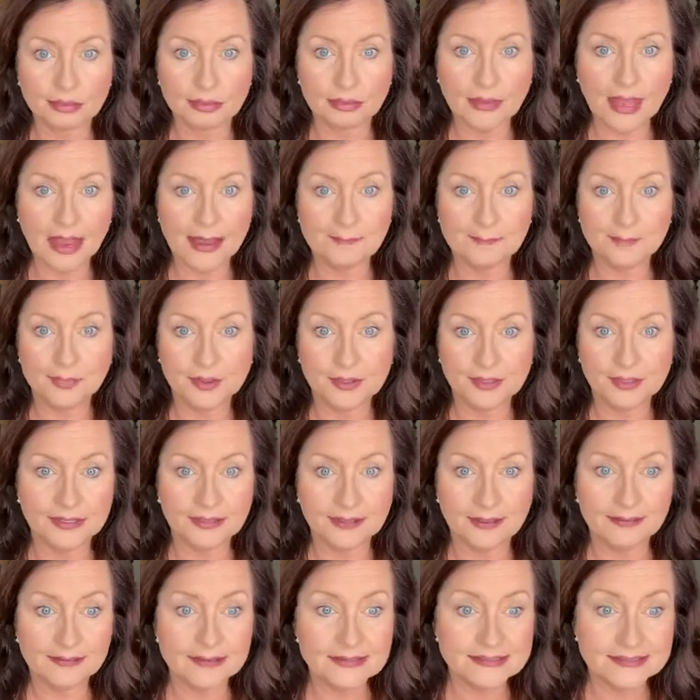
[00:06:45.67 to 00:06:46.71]
I put it
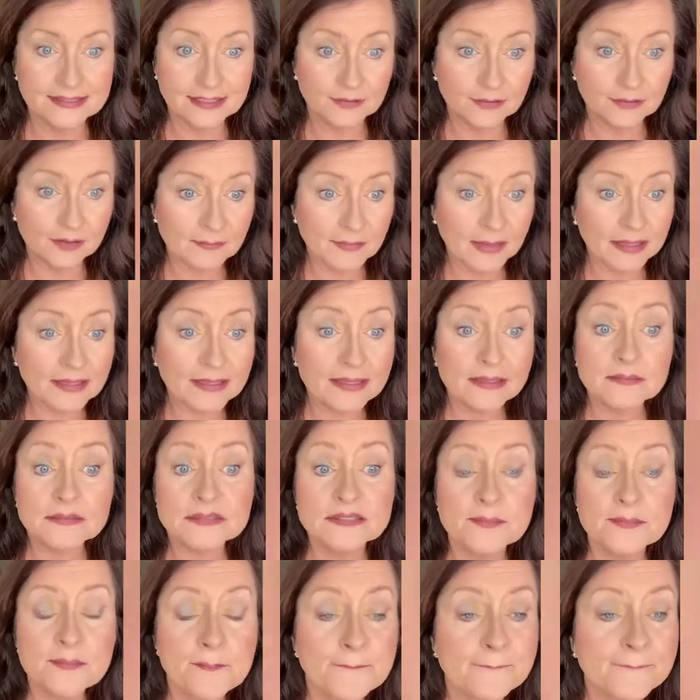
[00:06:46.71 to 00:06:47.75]
in the center of my lips.
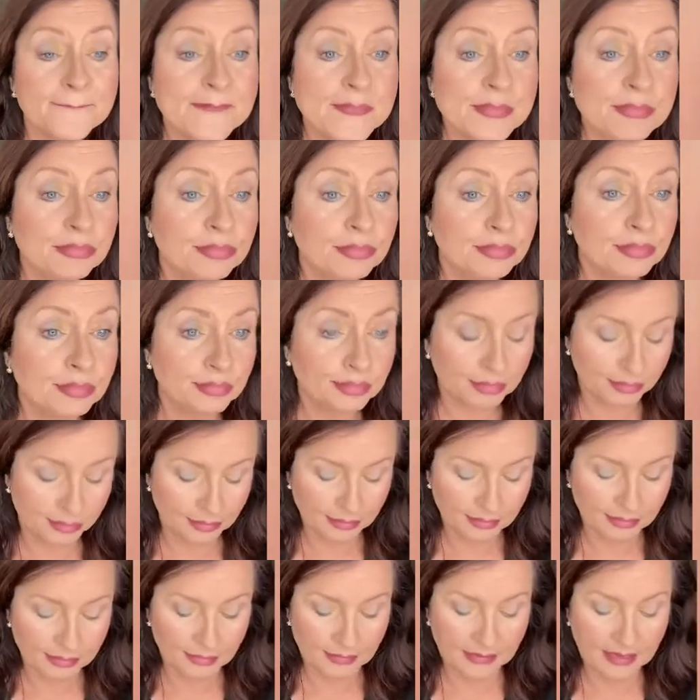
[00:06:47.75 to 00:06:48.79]

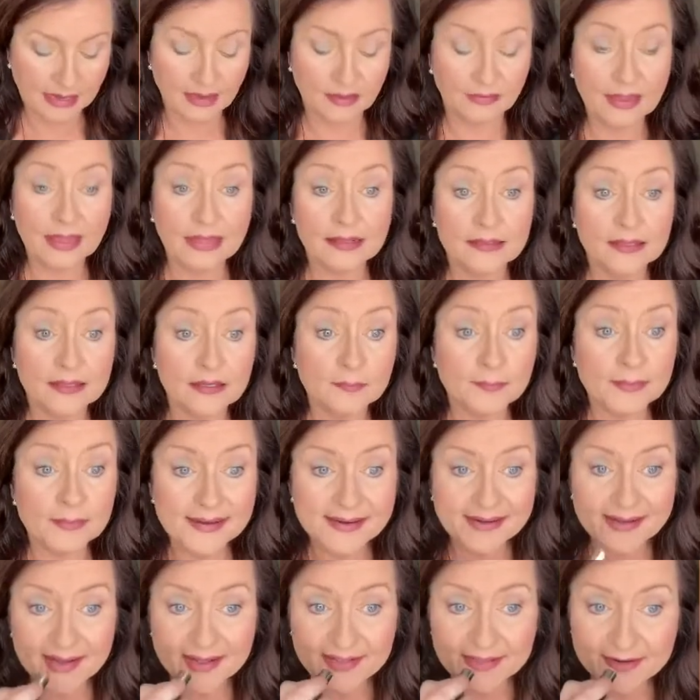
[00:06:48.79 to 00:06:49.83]
And that little bit of
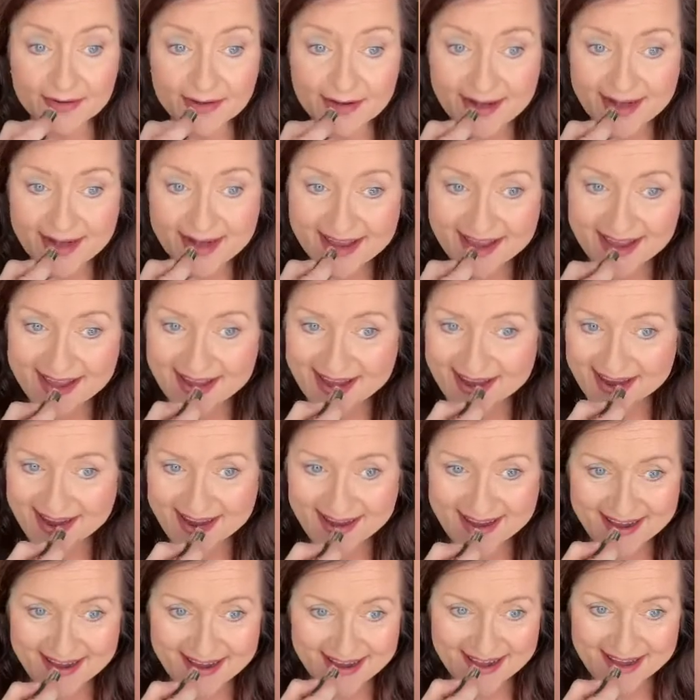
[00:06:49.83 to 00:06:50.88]
color,
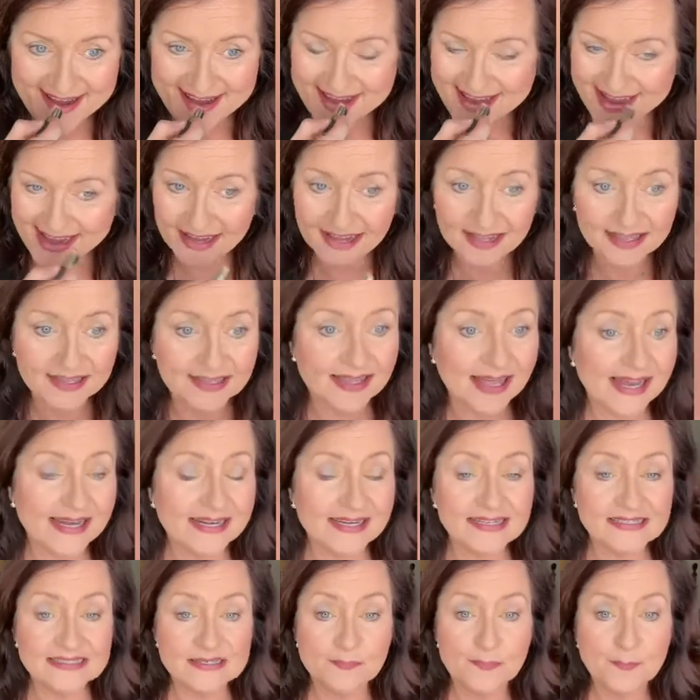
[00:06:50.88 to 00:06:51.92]

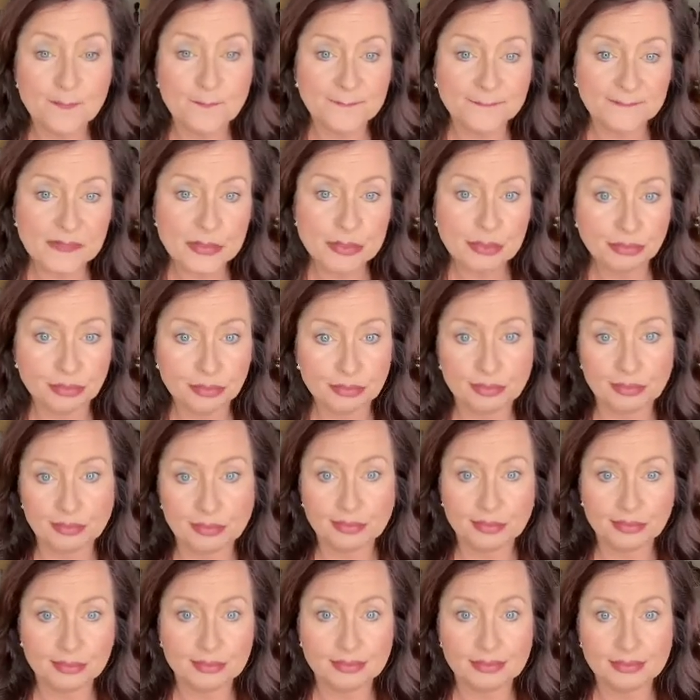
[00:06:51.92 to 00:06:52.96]
lightness,
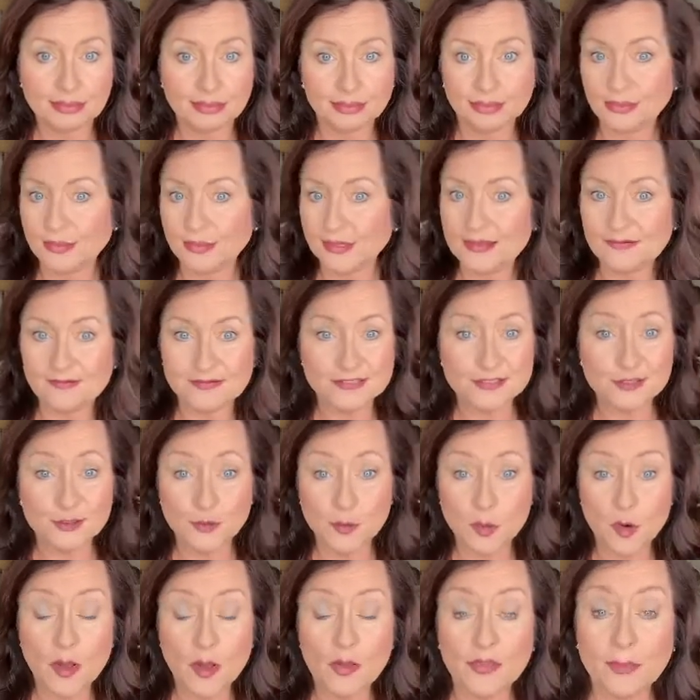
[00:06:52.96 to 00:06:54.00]
gives
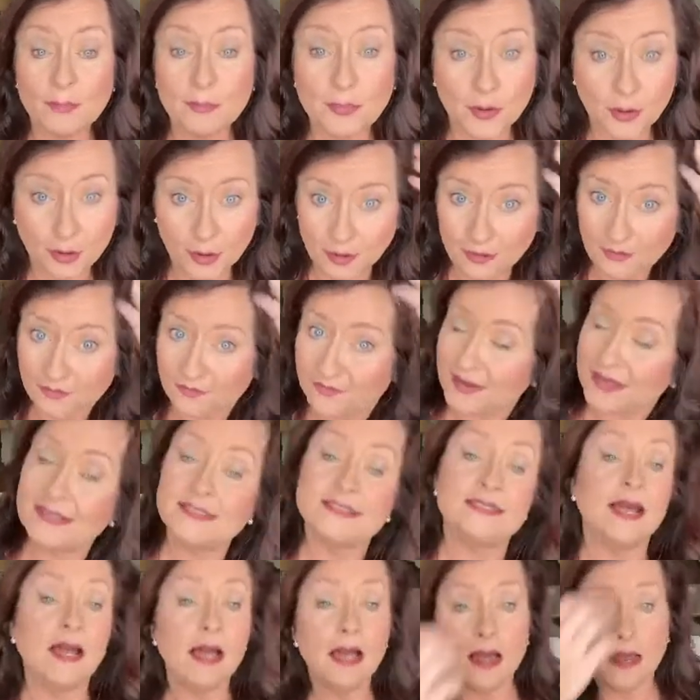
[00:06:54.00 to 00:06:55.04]
you the
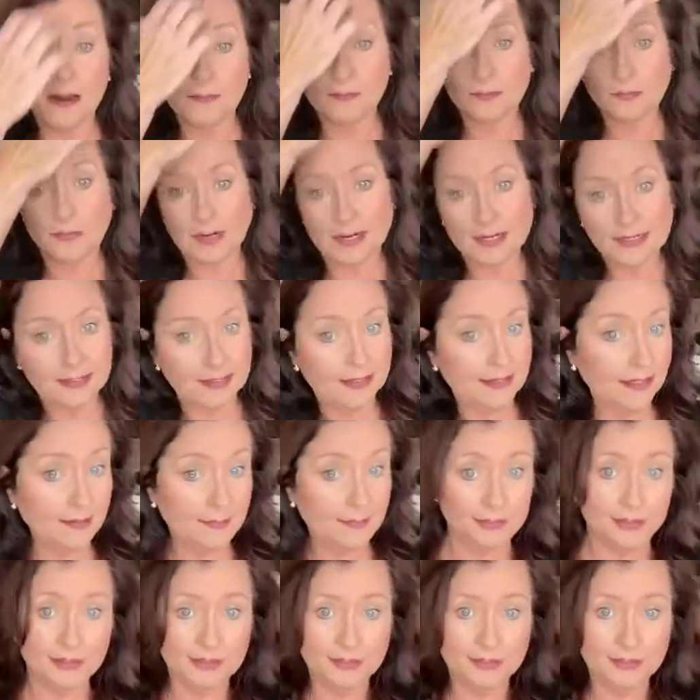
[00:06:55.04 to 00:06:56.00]
perfect ombre lip.